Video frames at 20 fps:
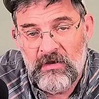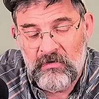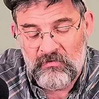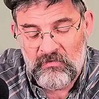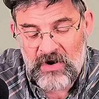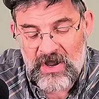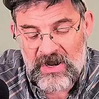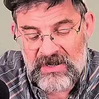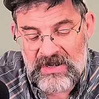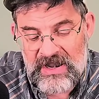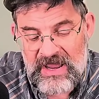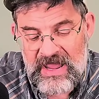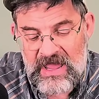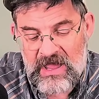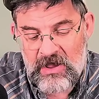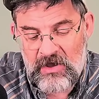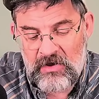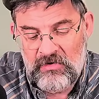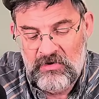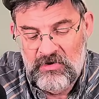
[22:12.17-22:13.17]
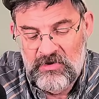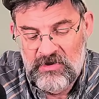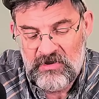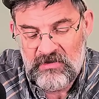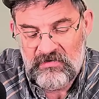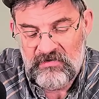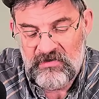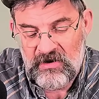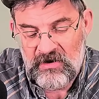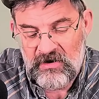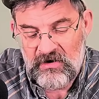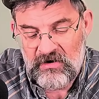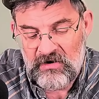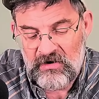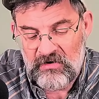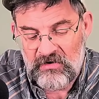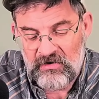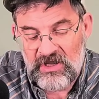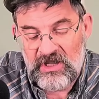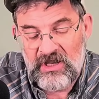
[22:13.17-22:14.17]
right now, they
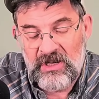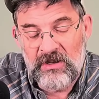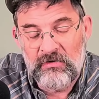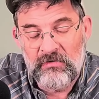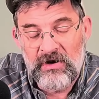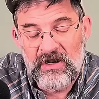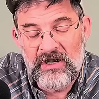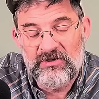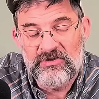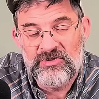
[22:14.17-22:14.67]
are getting ready